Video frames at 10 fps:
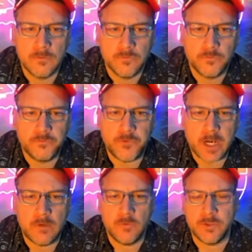Frick
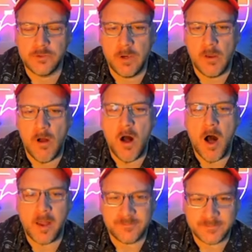it, we'll do it
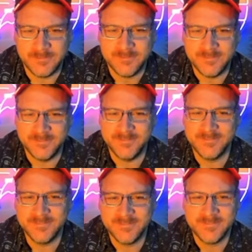live!
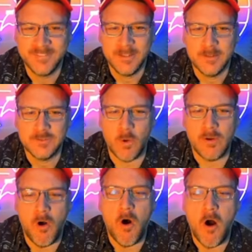Do it
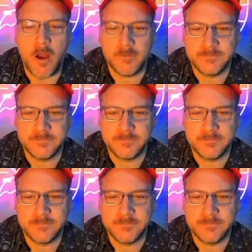live!